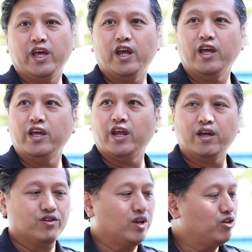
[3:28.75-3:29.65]
It
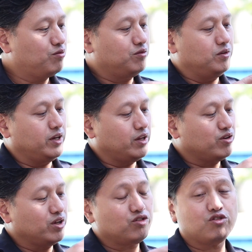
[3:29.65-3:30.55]
has a nice
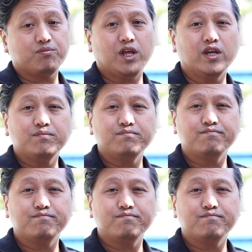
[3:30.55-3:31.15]
display